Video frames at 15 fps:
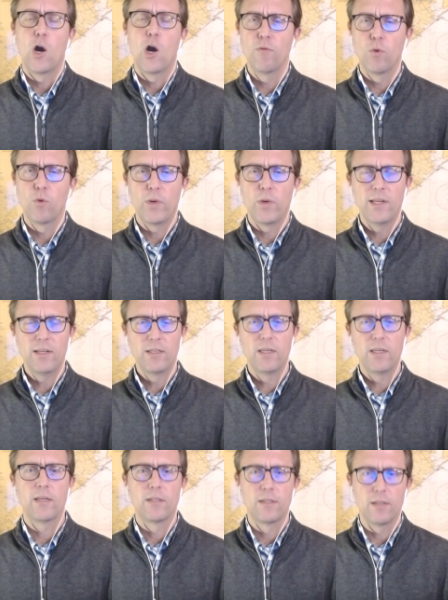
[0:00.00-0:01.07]
However, we did
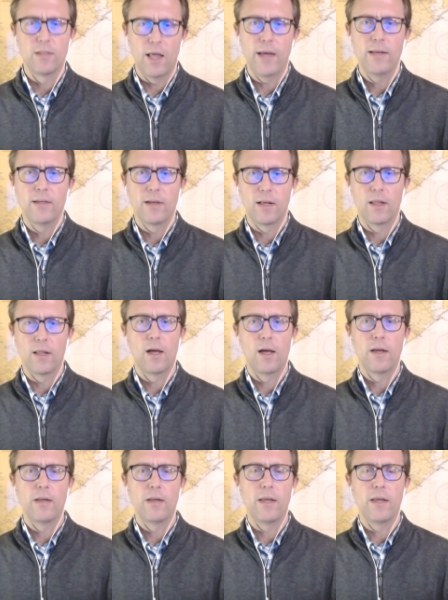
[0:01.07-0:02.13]
see a slight
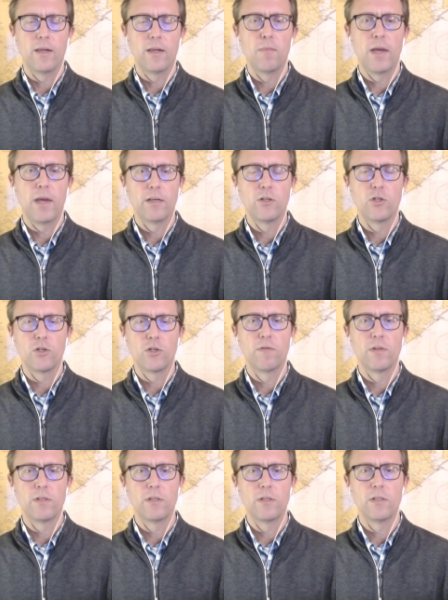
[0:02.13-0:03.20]
decline in managed
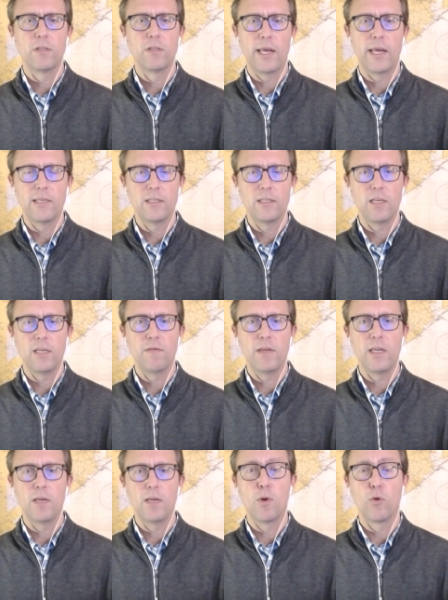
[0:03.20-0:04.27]
services
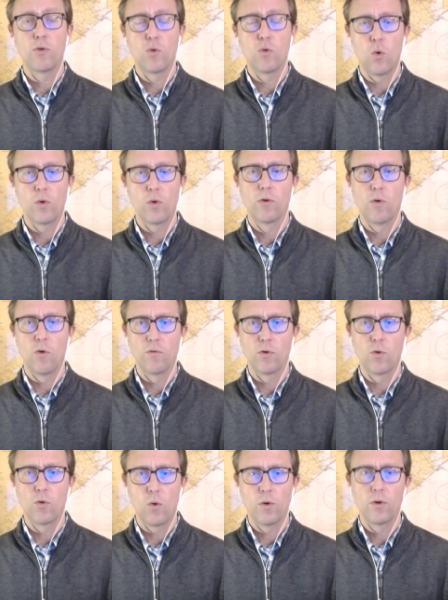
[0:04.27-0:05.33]
ACV both quarter
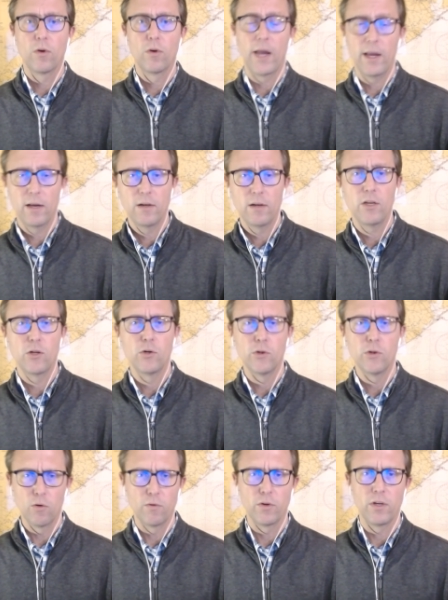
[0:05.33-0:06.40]
over quarter and
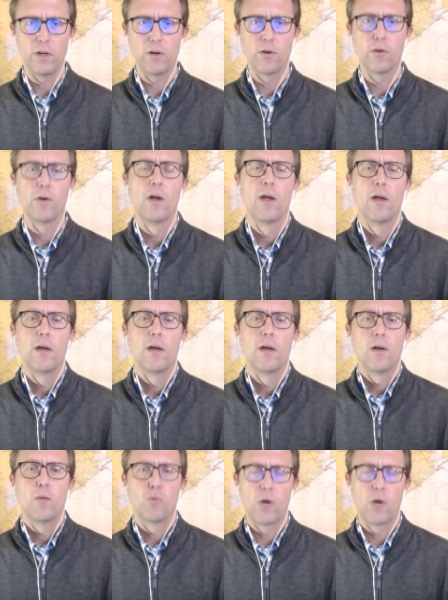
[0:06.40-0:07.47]
year over year,
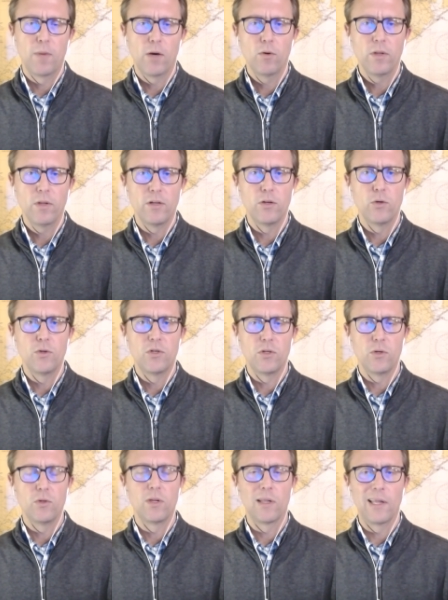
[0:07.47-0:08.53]
primarily due
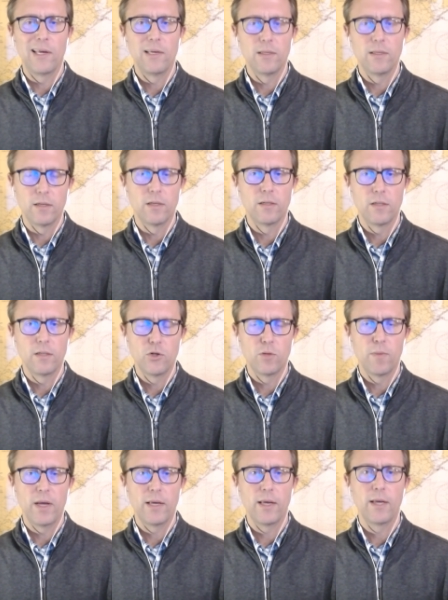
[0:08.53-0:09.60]
to delays in
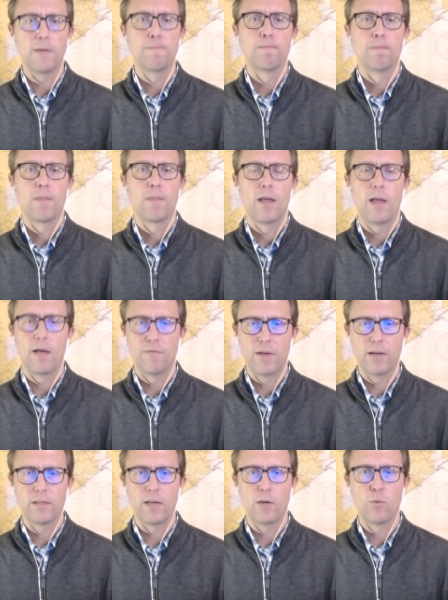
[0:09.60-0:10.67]
decision making,
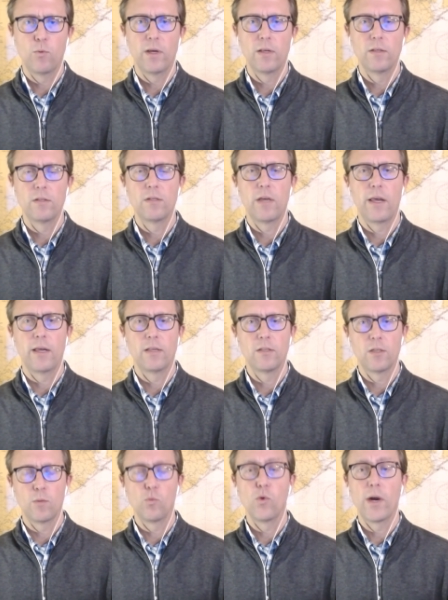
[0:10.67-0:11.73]
FX headwinds,
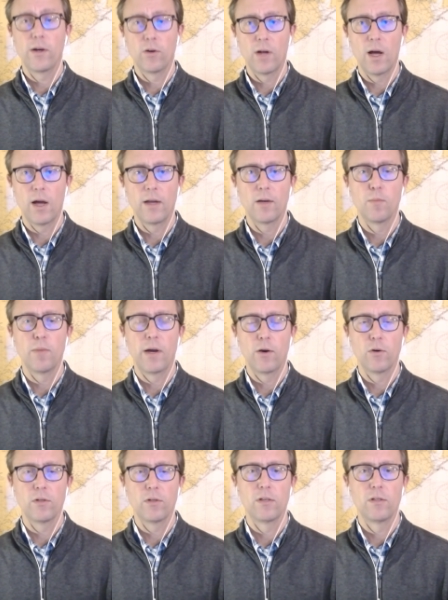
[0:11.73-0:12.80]
and some record high
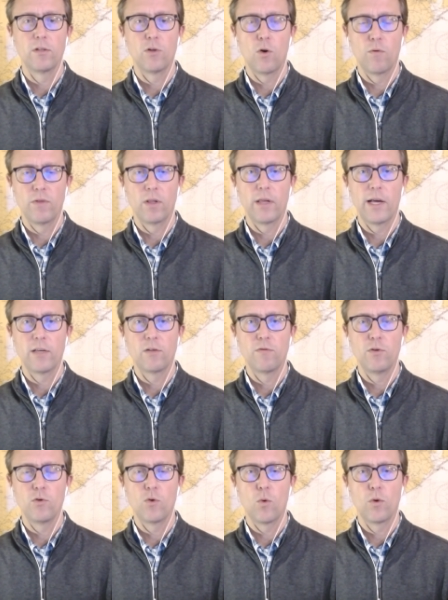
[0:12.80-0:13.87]
comparisons over the last
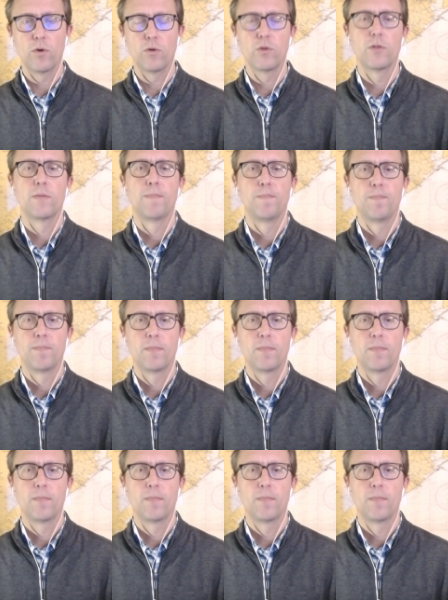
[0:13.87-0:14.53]
few quarters.